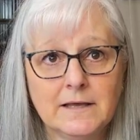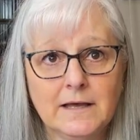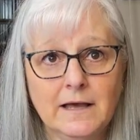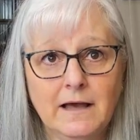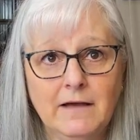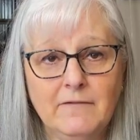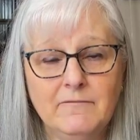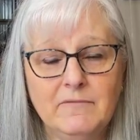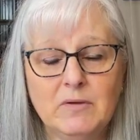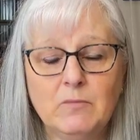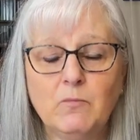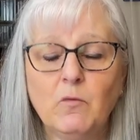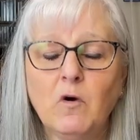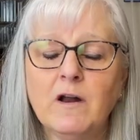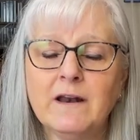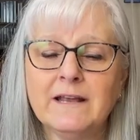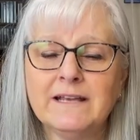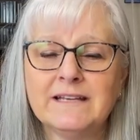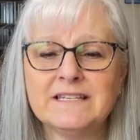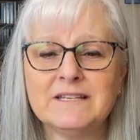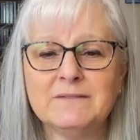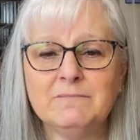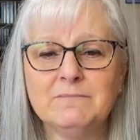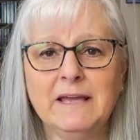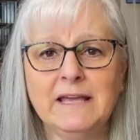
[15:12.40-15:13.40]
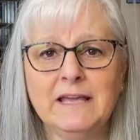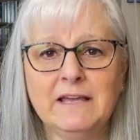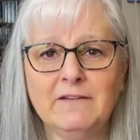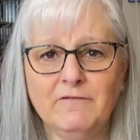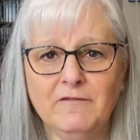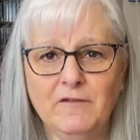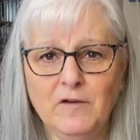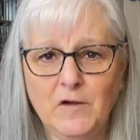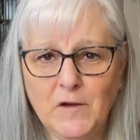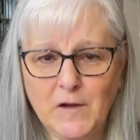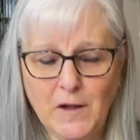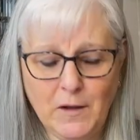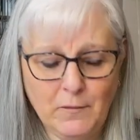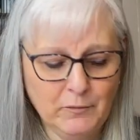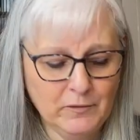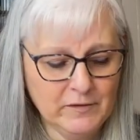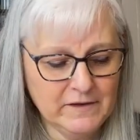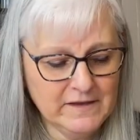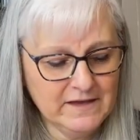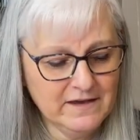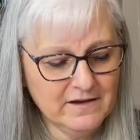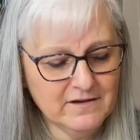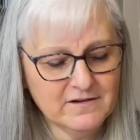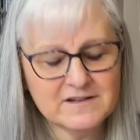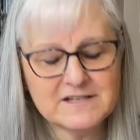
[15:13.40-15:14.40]
been wanting to make it for a couple
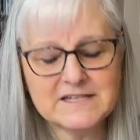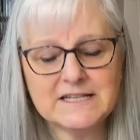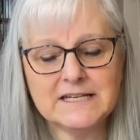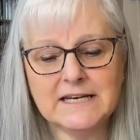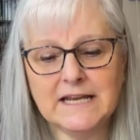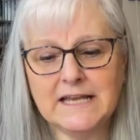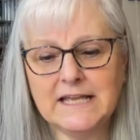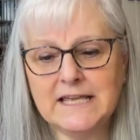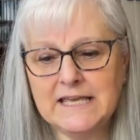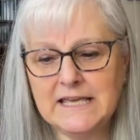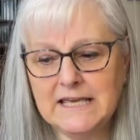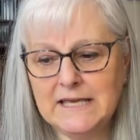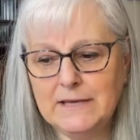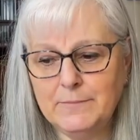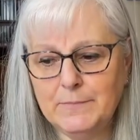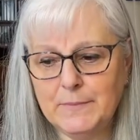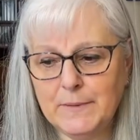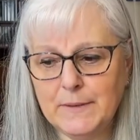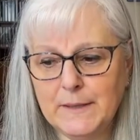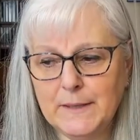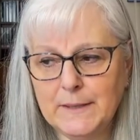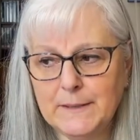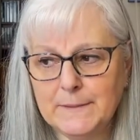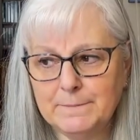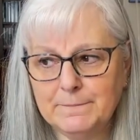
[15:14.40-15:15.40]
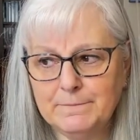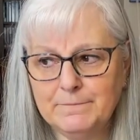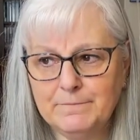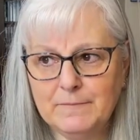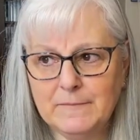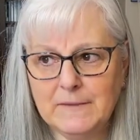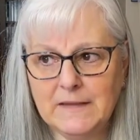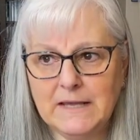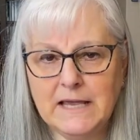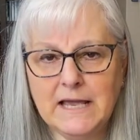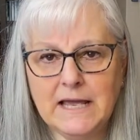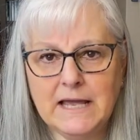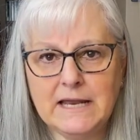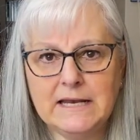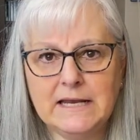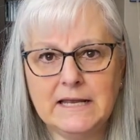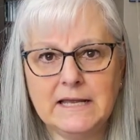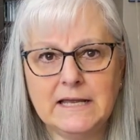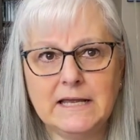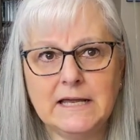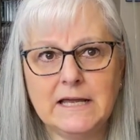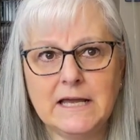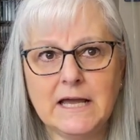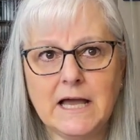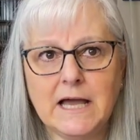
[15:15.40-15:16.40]
years, and I keep
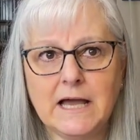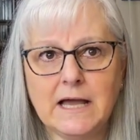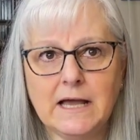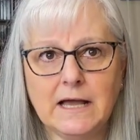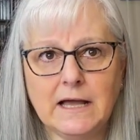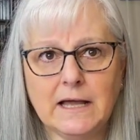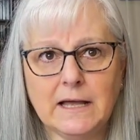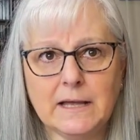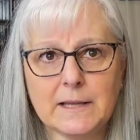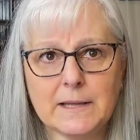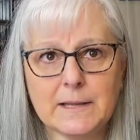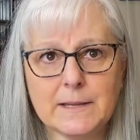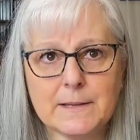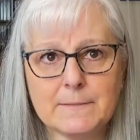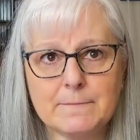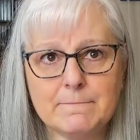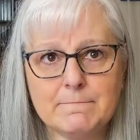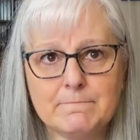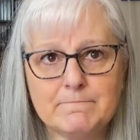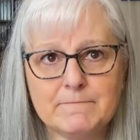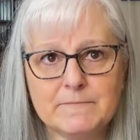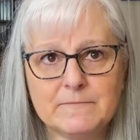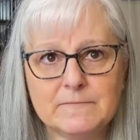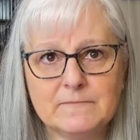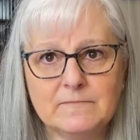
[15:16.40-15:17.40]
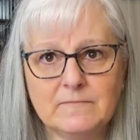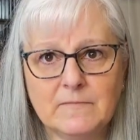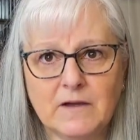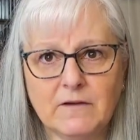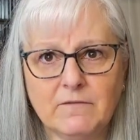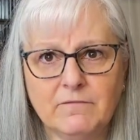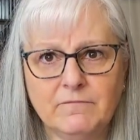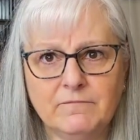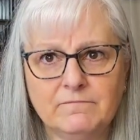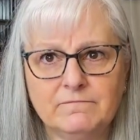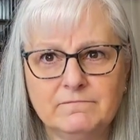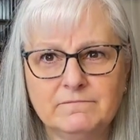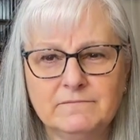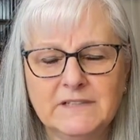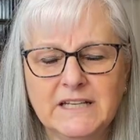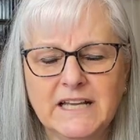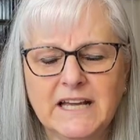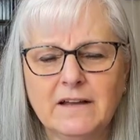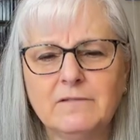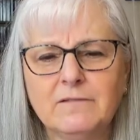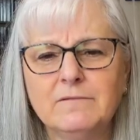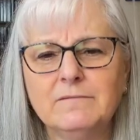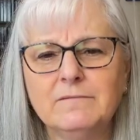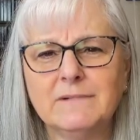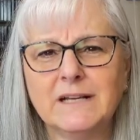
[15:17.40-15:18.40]
getting a
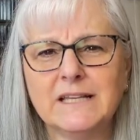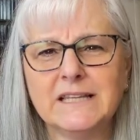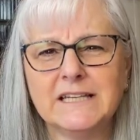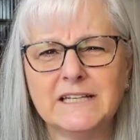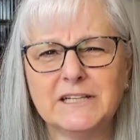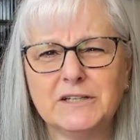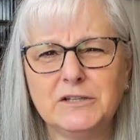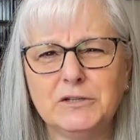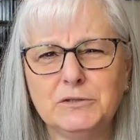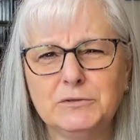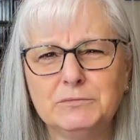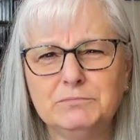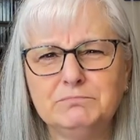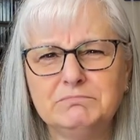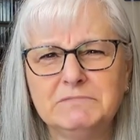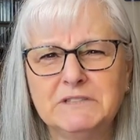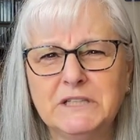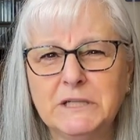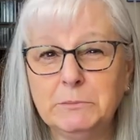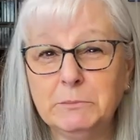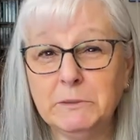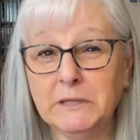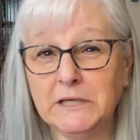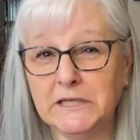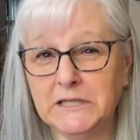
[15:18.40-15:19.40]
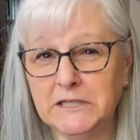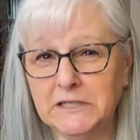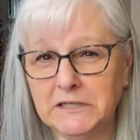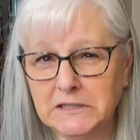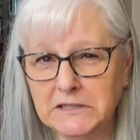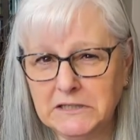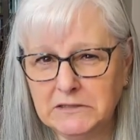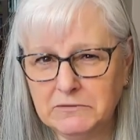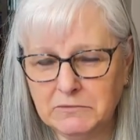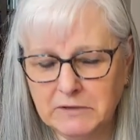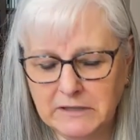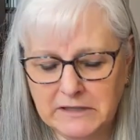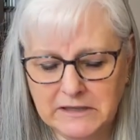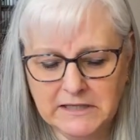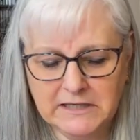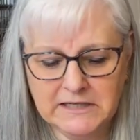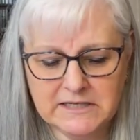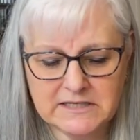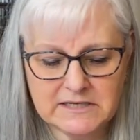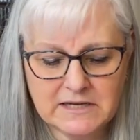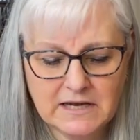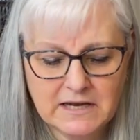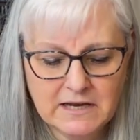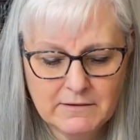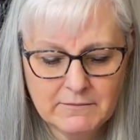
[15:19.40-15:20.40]
little timid with
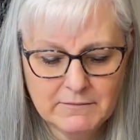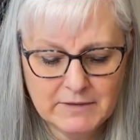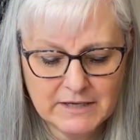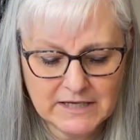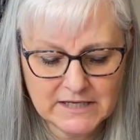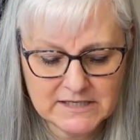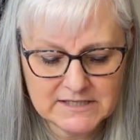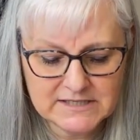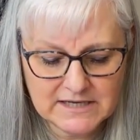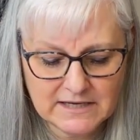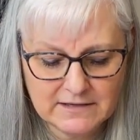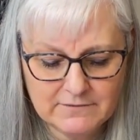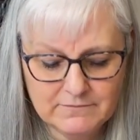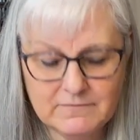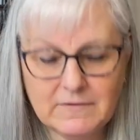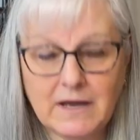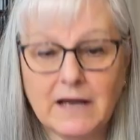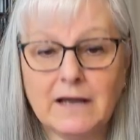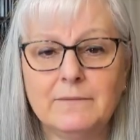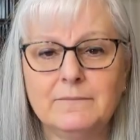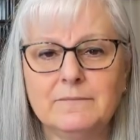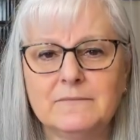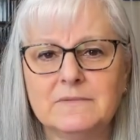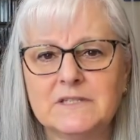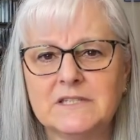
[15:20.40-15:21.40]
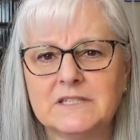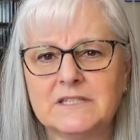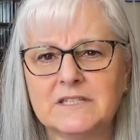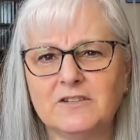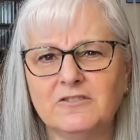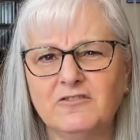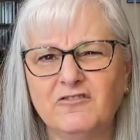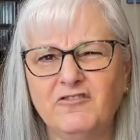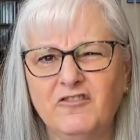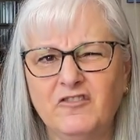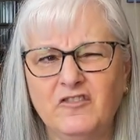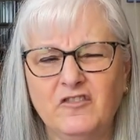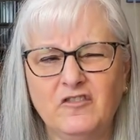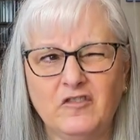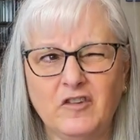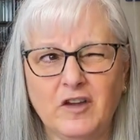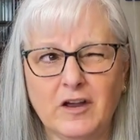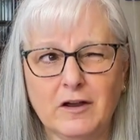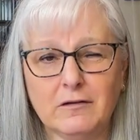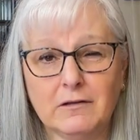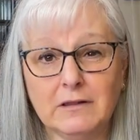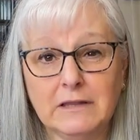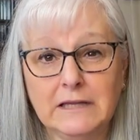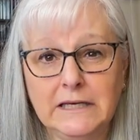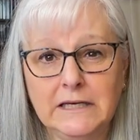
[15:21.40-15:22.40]
it because I'm still
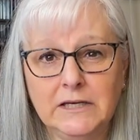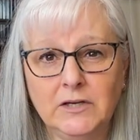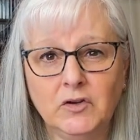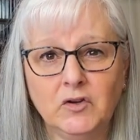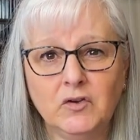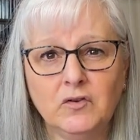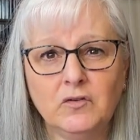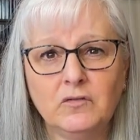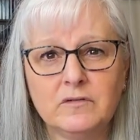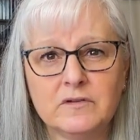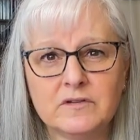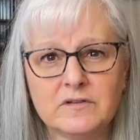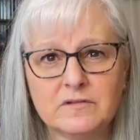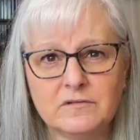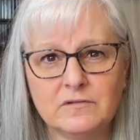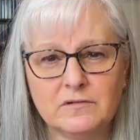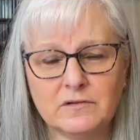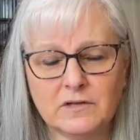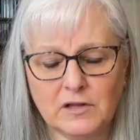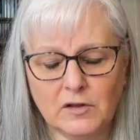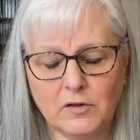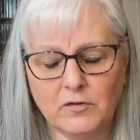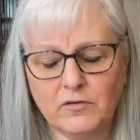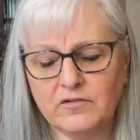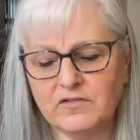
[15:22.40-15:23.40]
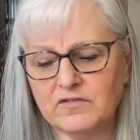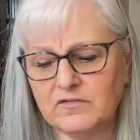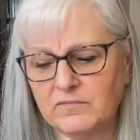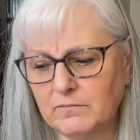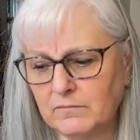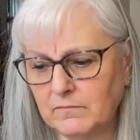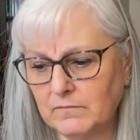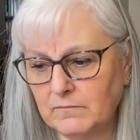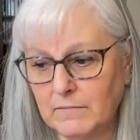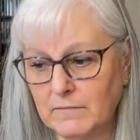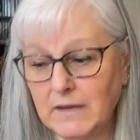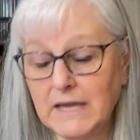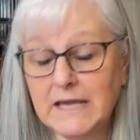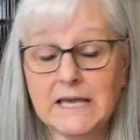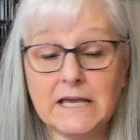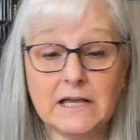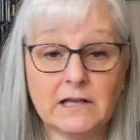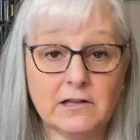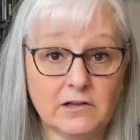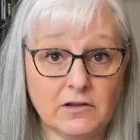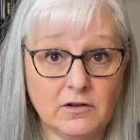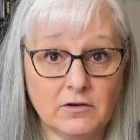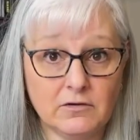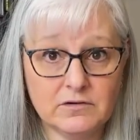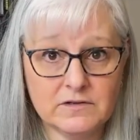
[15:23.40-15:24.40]
fairly new to making
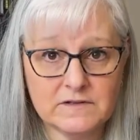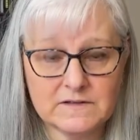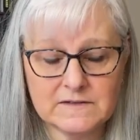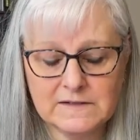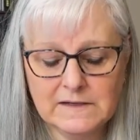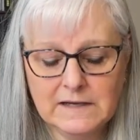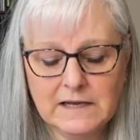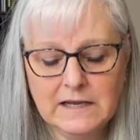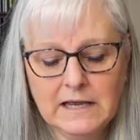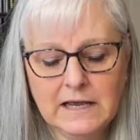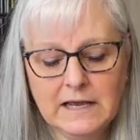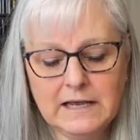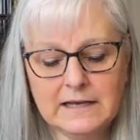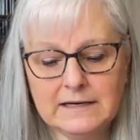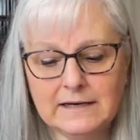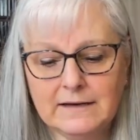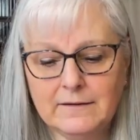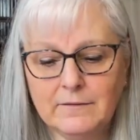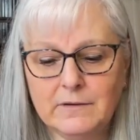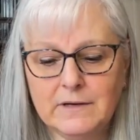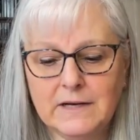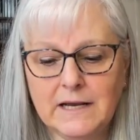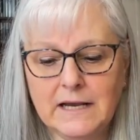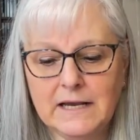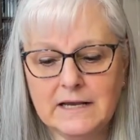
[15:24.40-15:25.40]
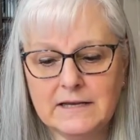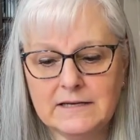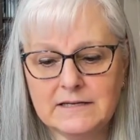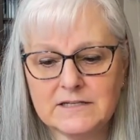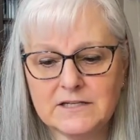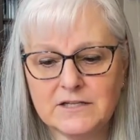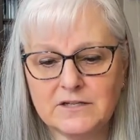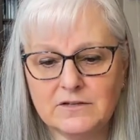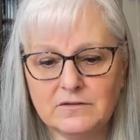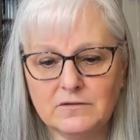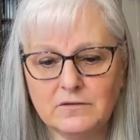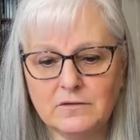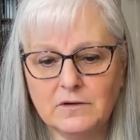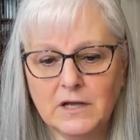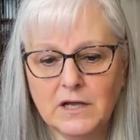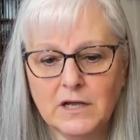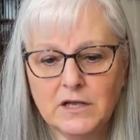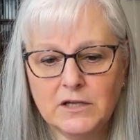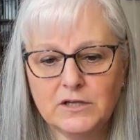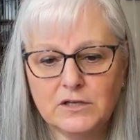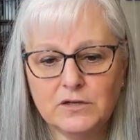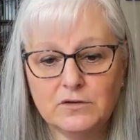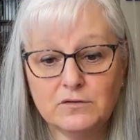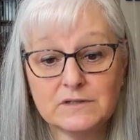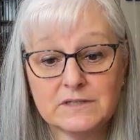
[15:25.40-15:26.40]
clothes, and I would hate to
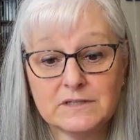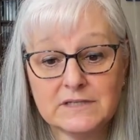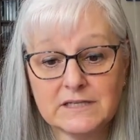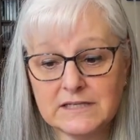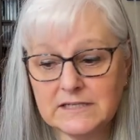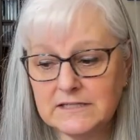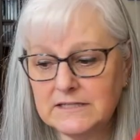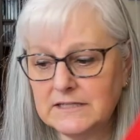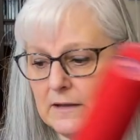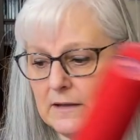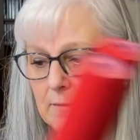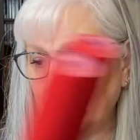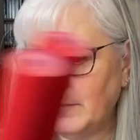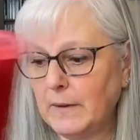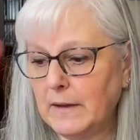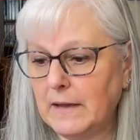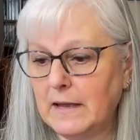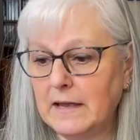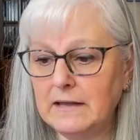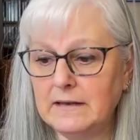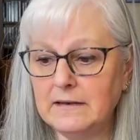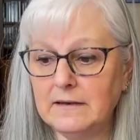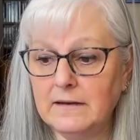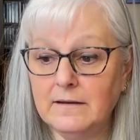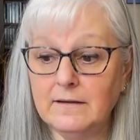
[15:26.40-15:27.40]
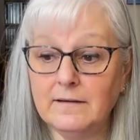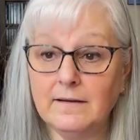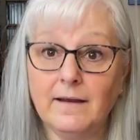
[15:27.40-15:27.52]
use this up and